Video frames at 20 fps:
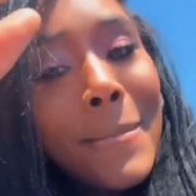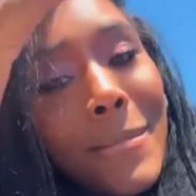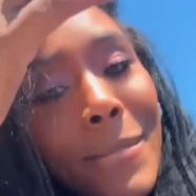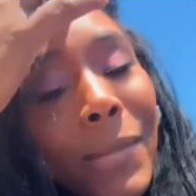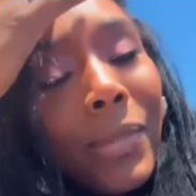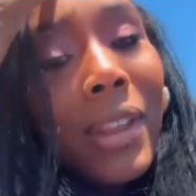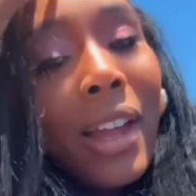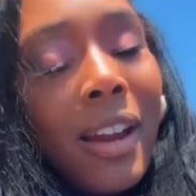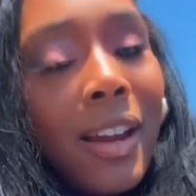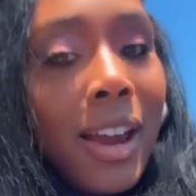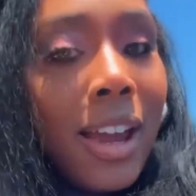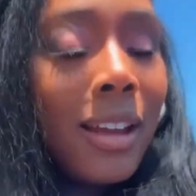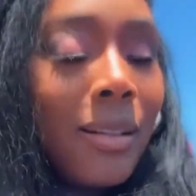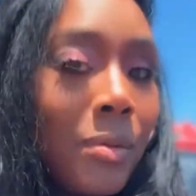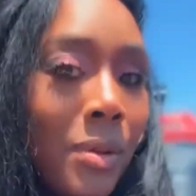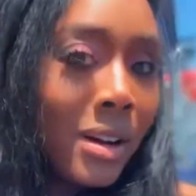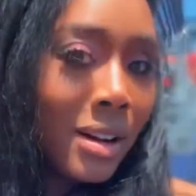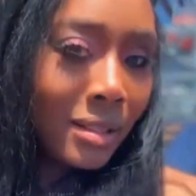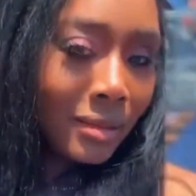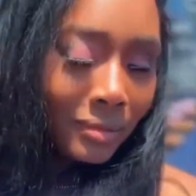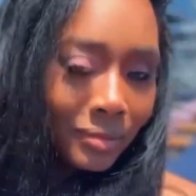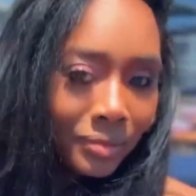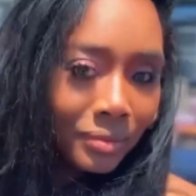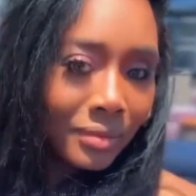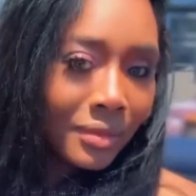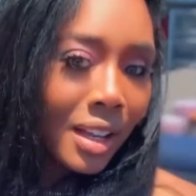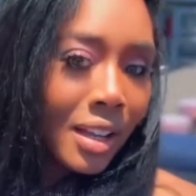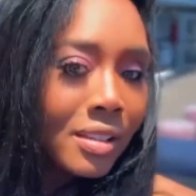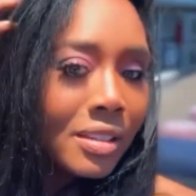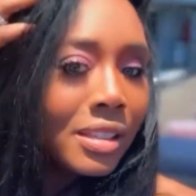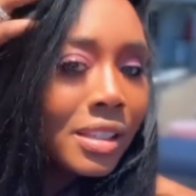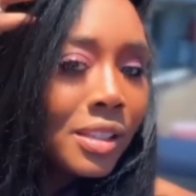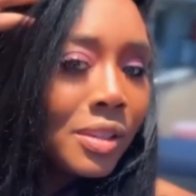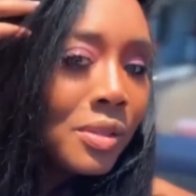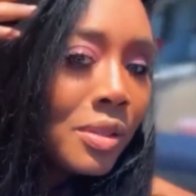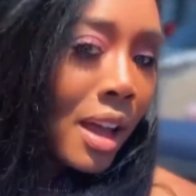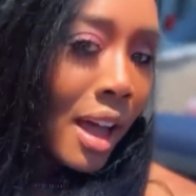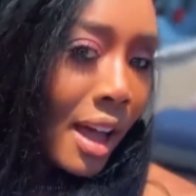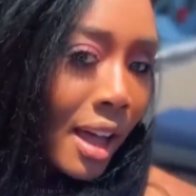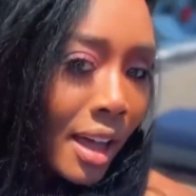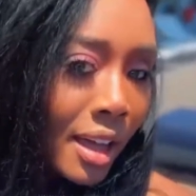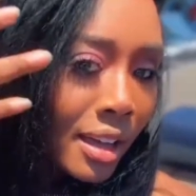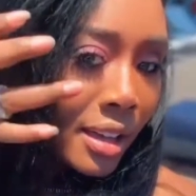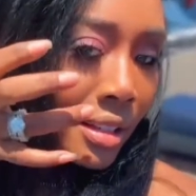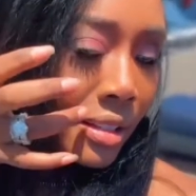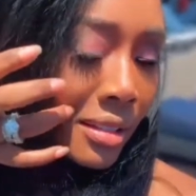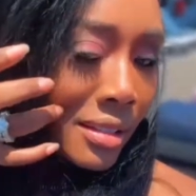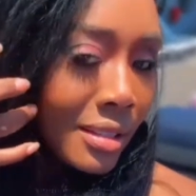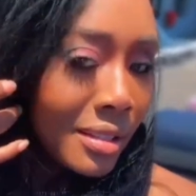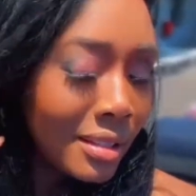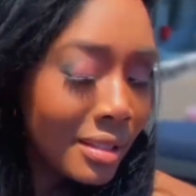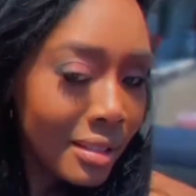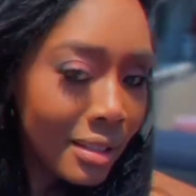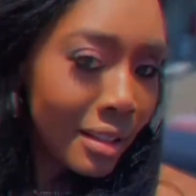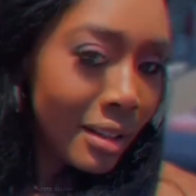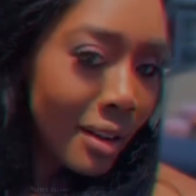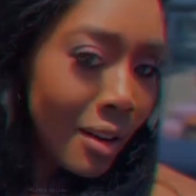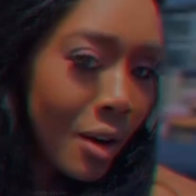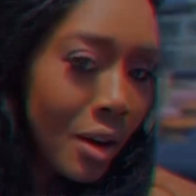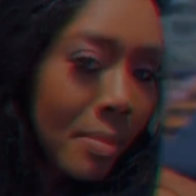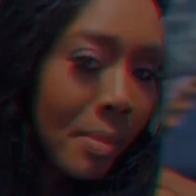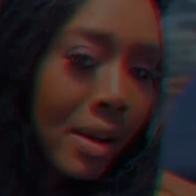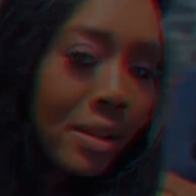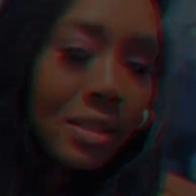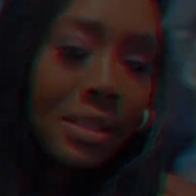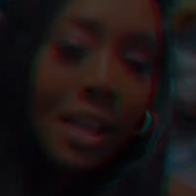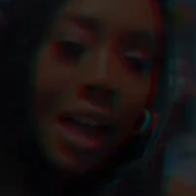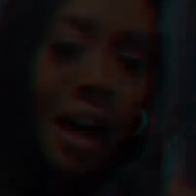reunion, she argued that we need to address this with